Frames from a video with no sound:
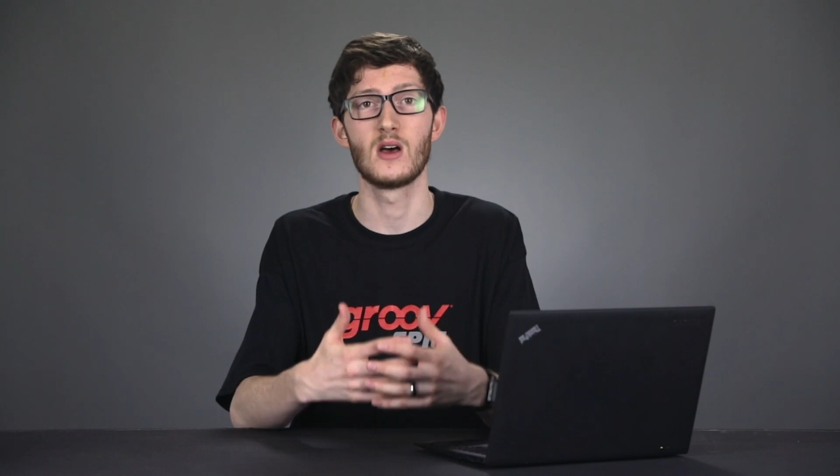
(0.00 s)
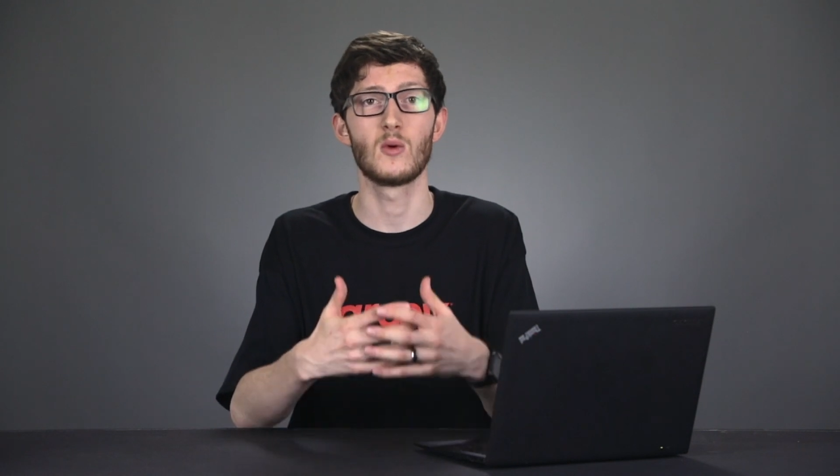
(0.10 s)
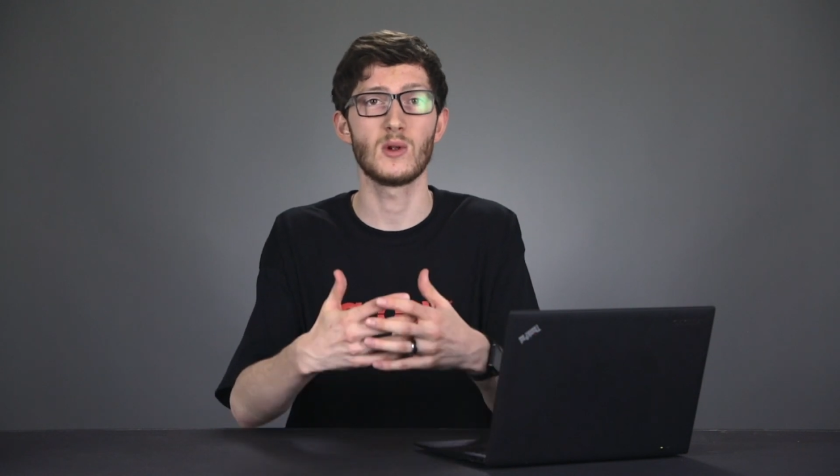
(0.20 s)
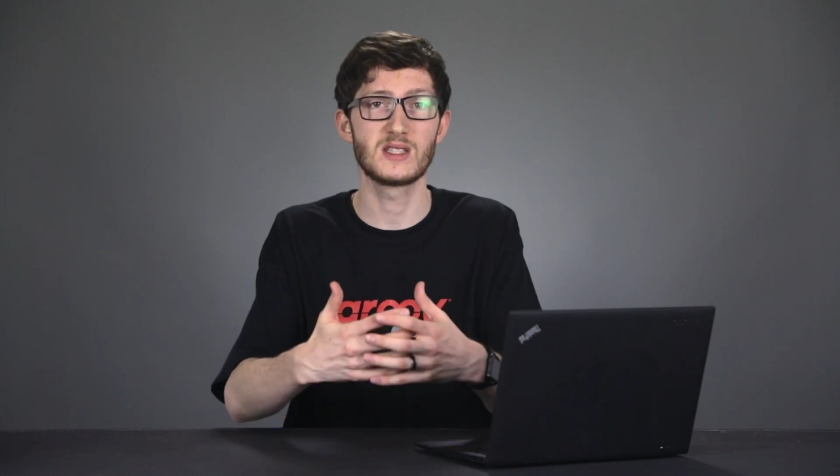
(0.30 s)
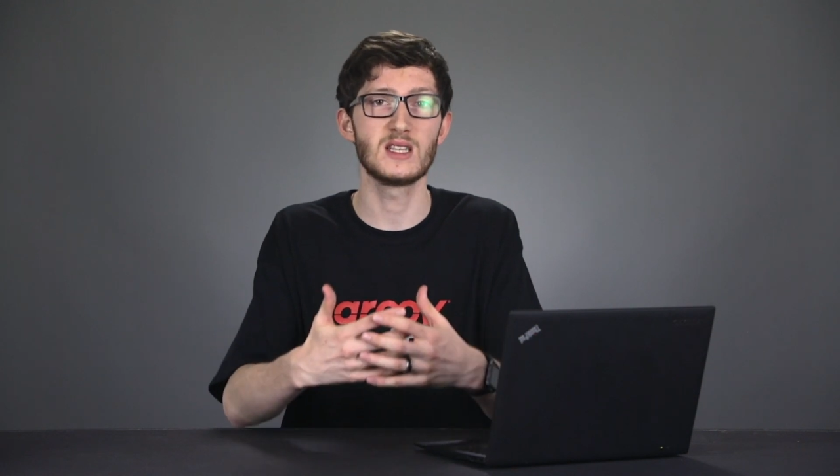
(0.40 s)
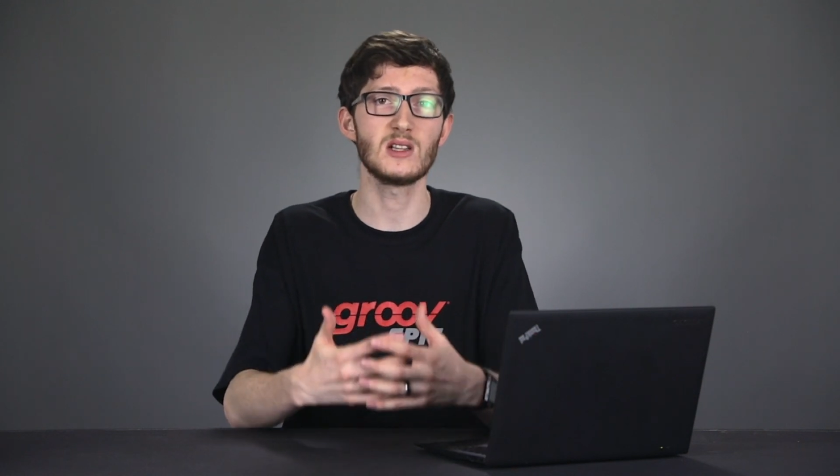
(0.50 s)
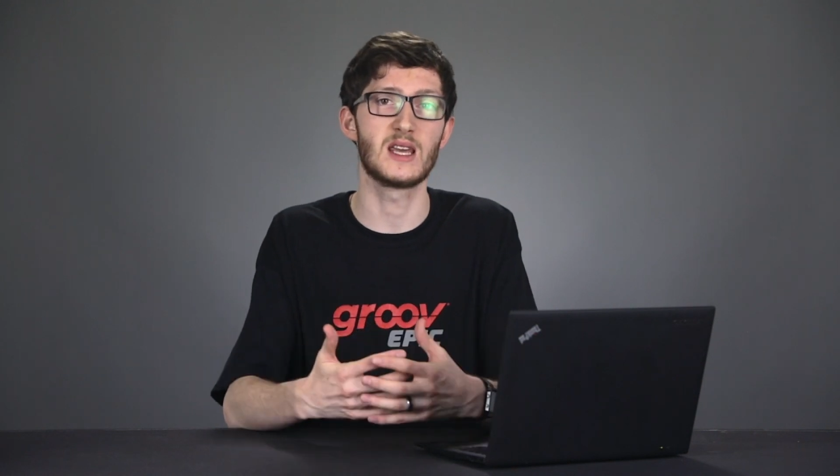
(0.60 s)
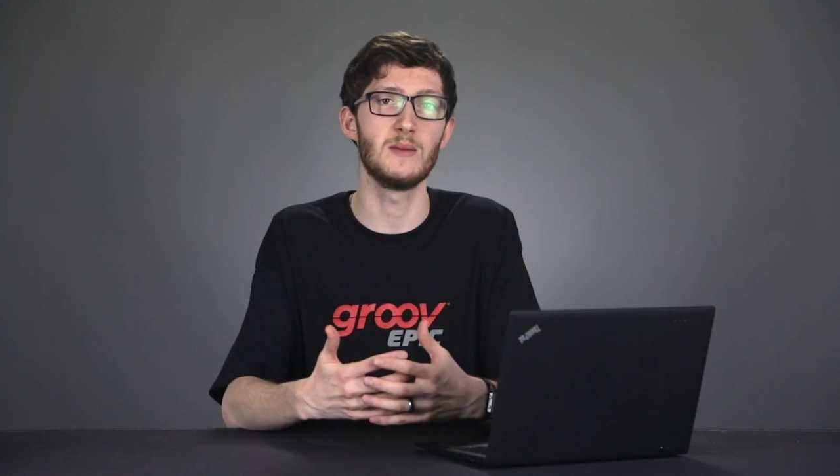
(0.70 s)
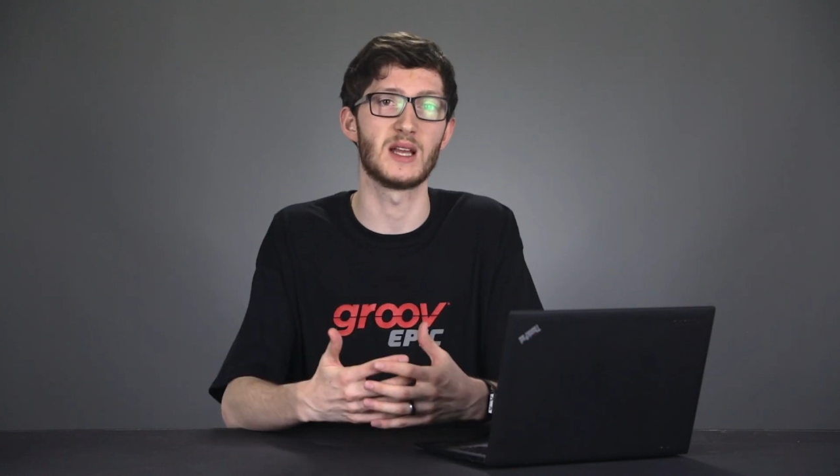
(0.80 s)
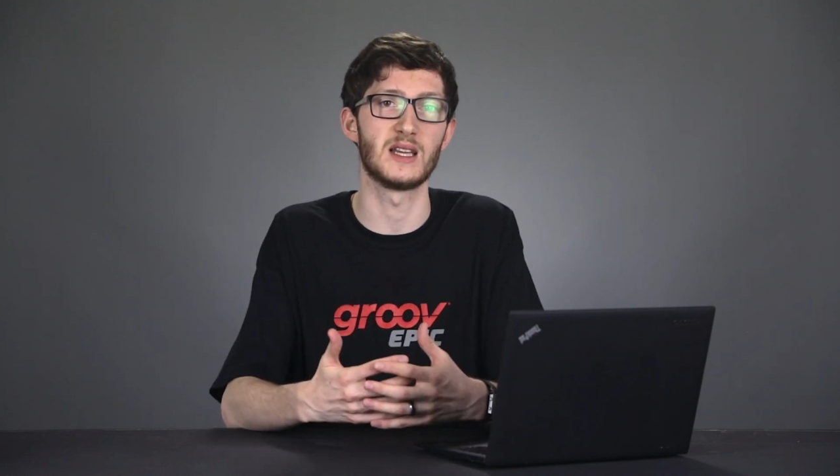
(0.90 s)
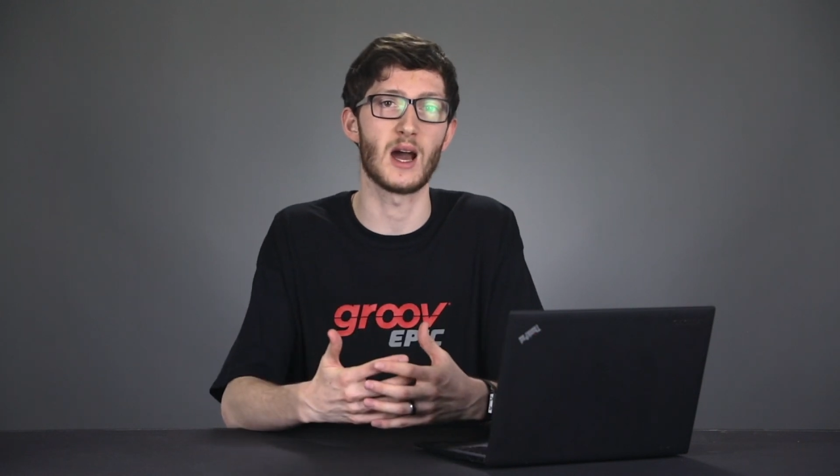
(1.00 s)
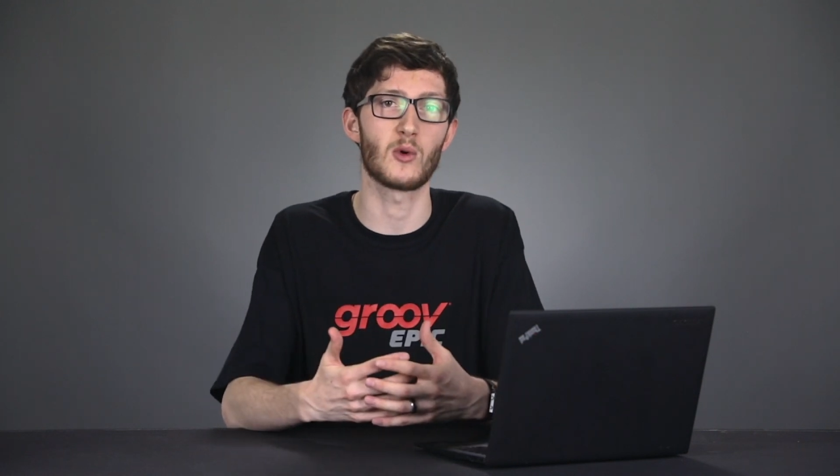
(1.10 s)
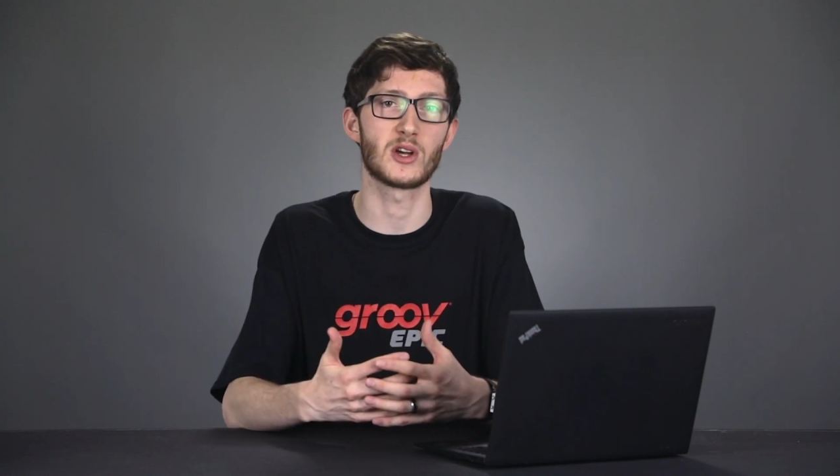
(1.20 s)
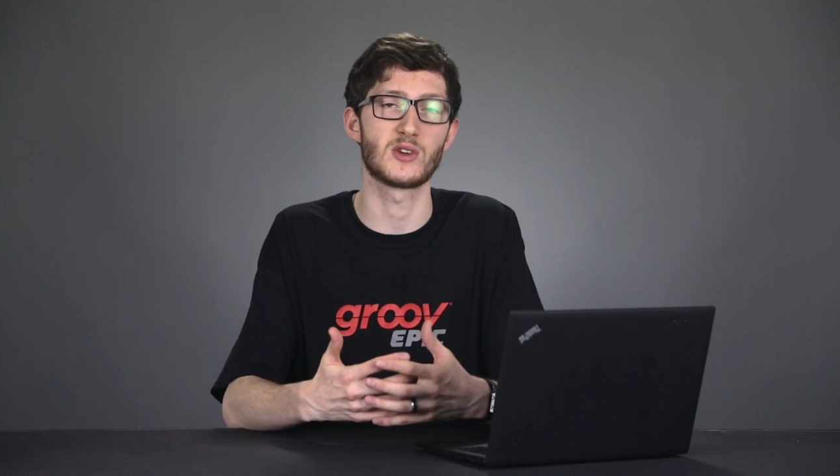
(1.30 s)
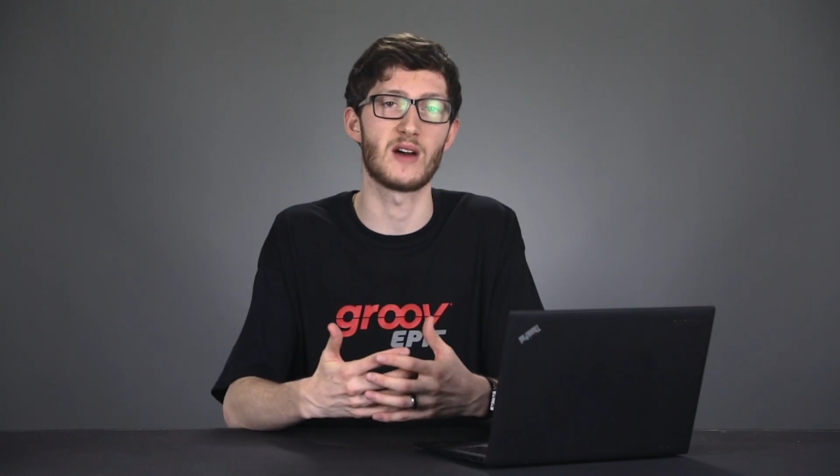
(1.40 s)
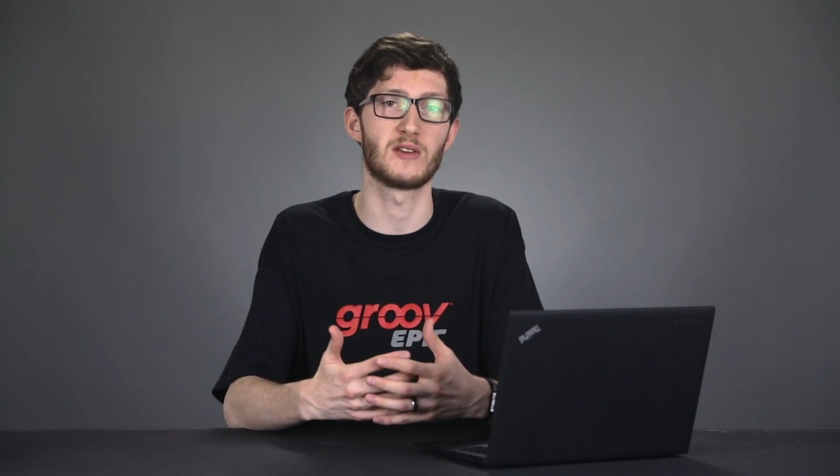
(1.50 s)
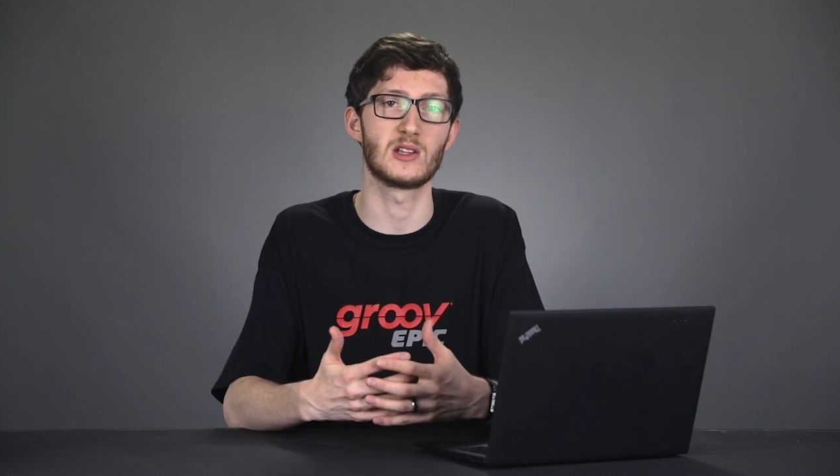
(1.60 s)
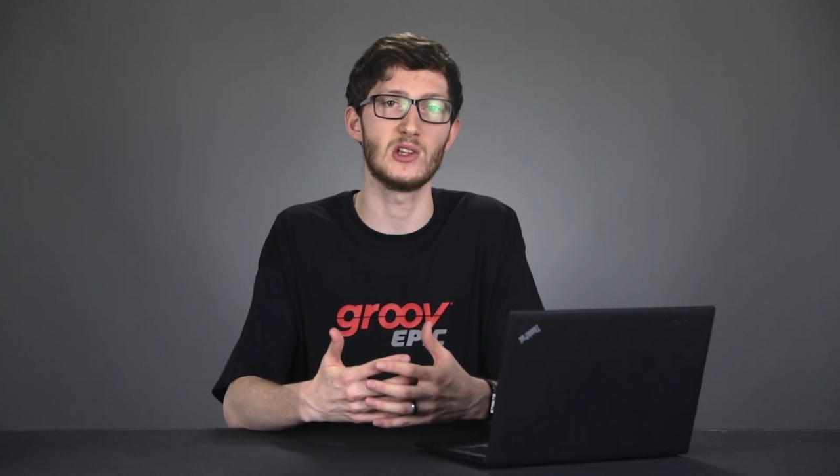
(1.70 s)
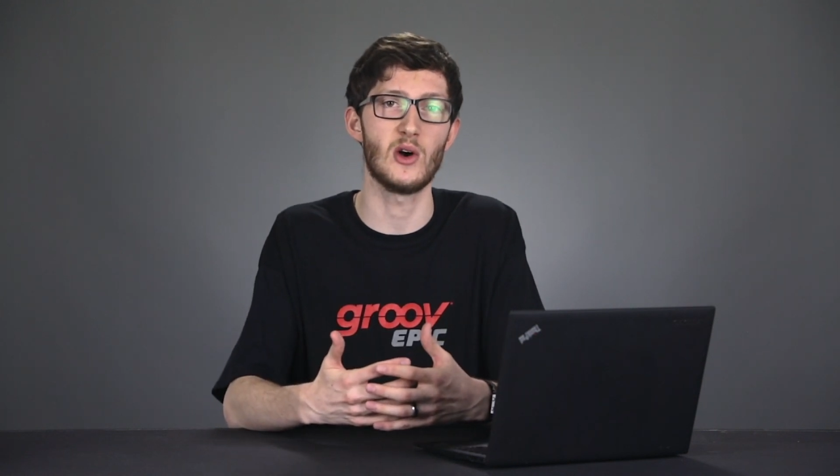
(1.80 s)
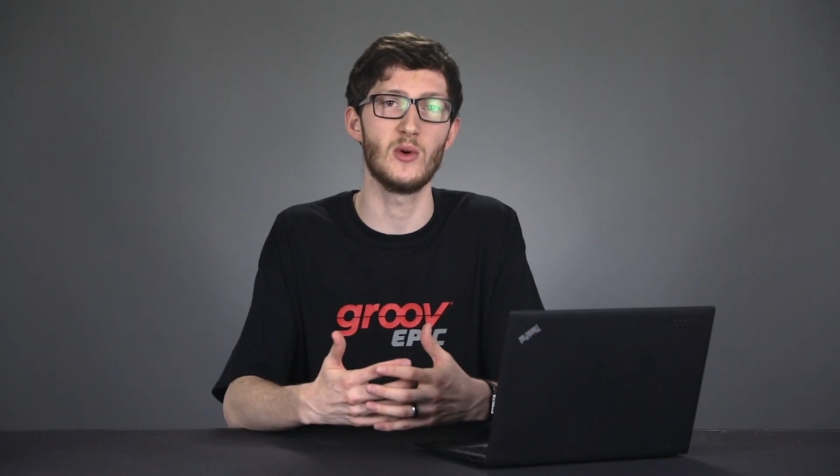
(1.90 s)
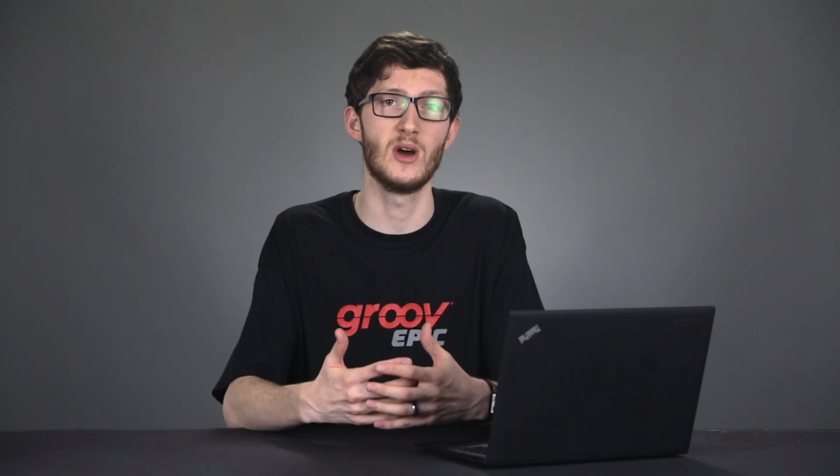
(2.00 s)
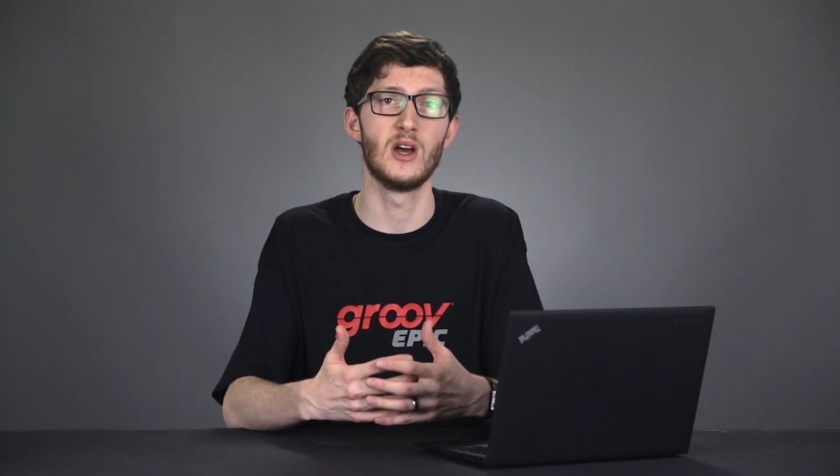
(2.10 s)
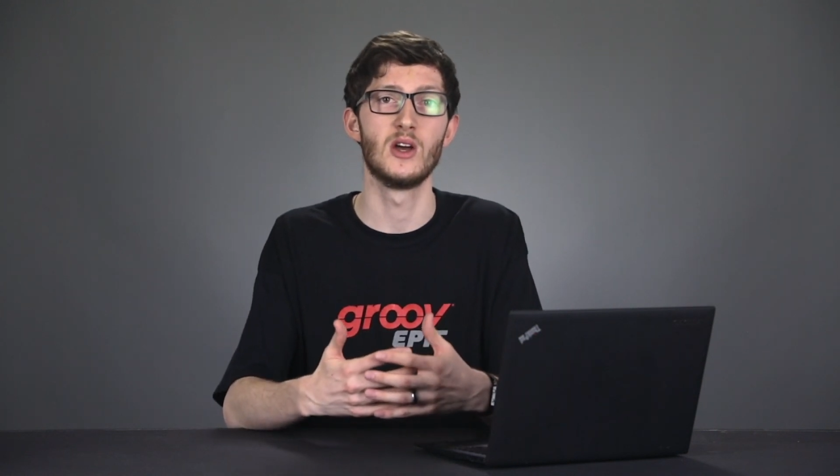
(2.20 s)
while still keeping network traffic low